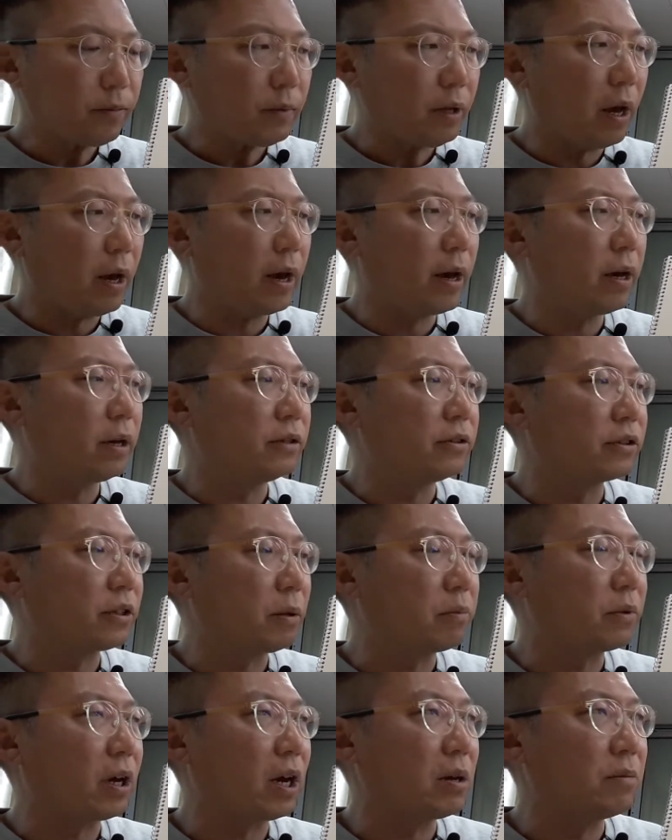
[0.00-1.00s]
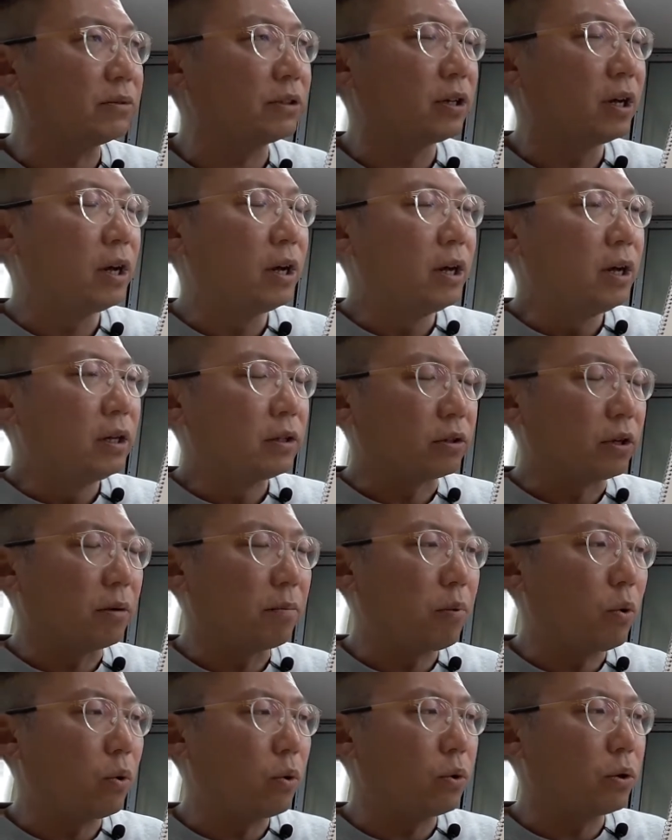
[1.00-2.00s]
And sometimes the
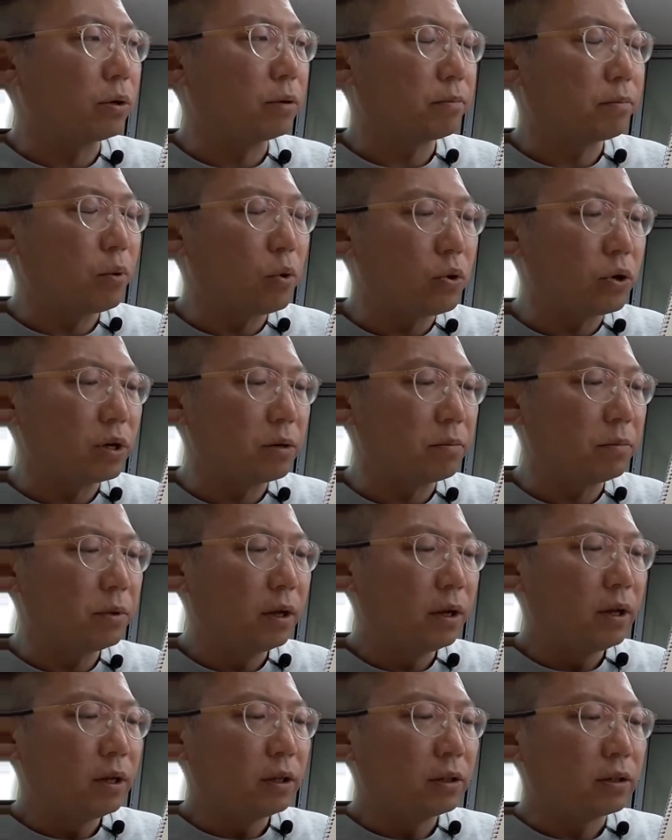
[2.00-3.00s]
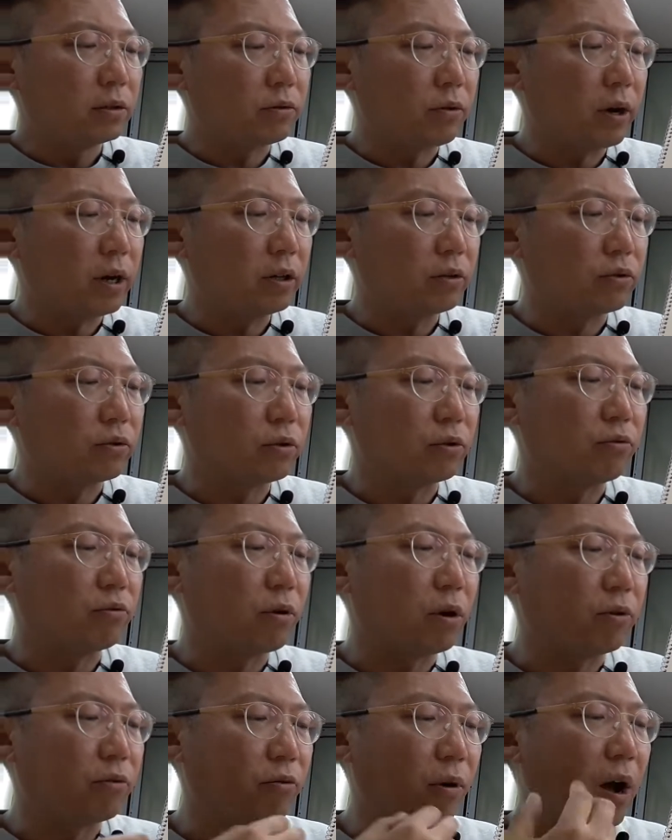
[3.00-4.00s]
poem try to
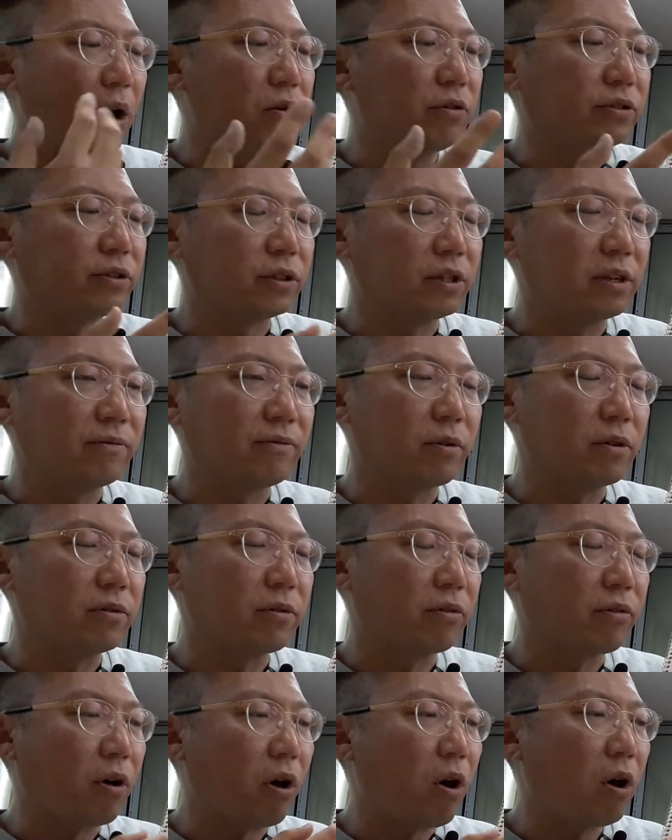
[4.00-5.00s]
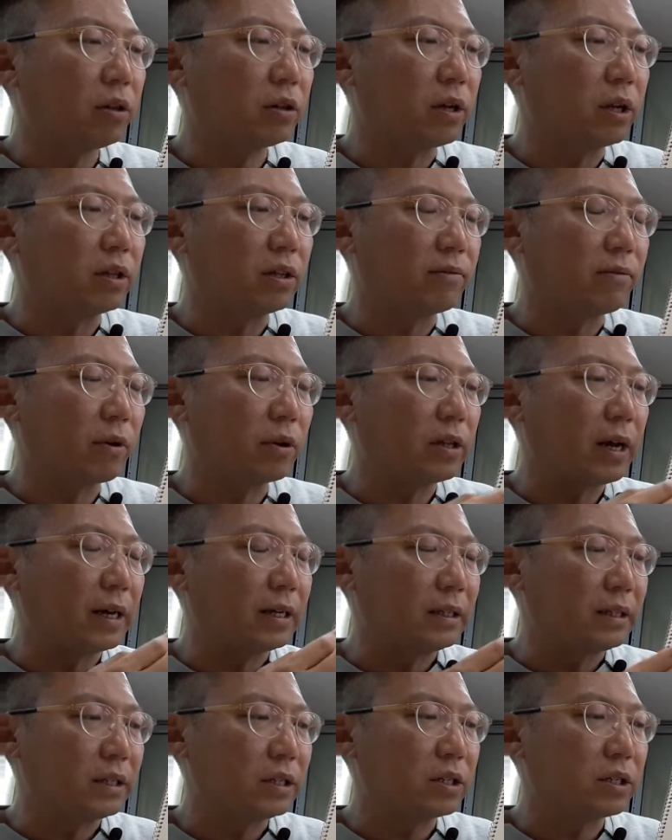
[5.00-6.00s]
arouse different thought and different
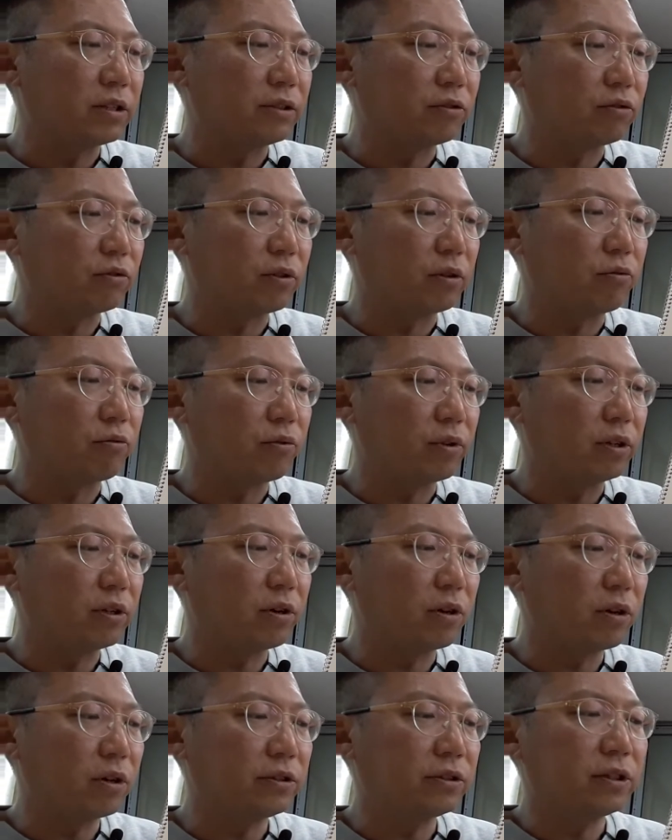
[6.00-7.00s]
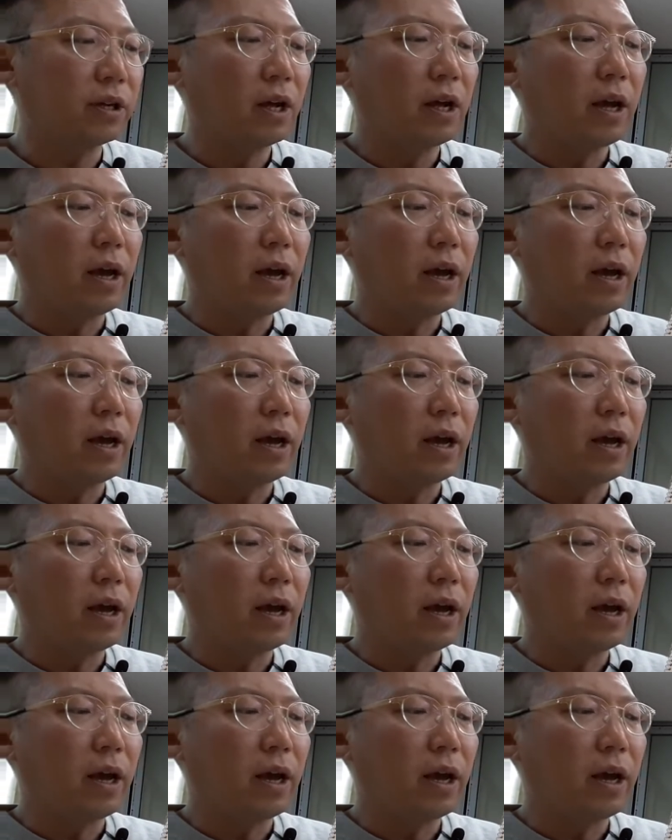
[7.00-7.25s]
ideas to the readers,